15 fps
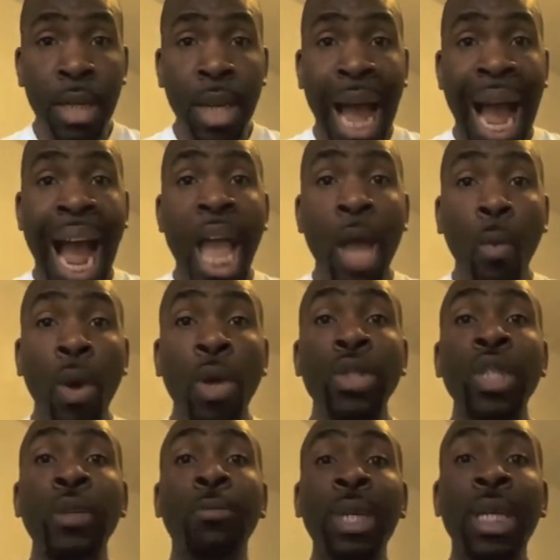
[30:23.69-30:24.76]
I want
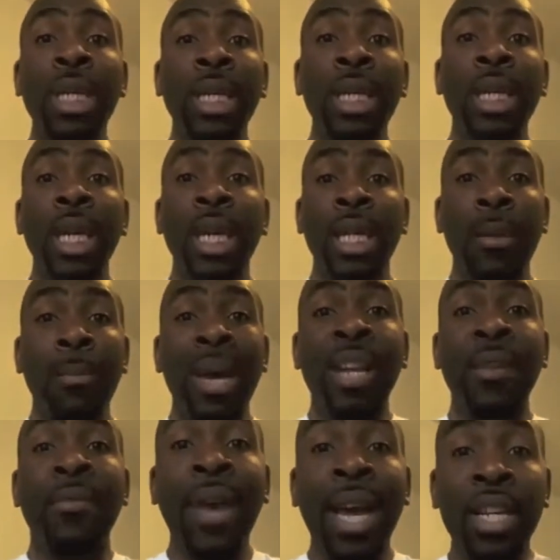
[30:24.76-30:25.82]
to be the
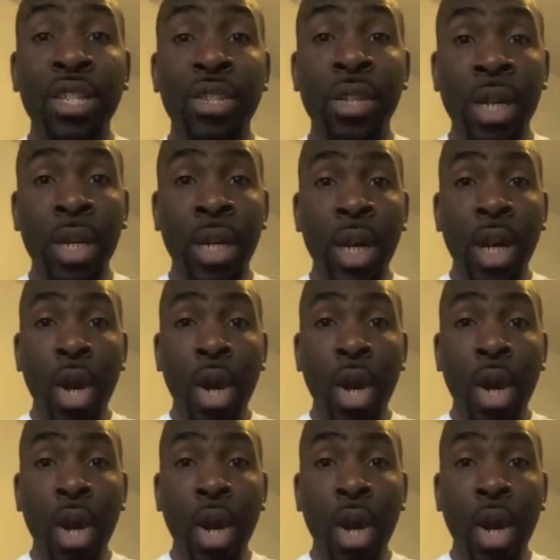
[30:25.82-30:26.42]
manufacturer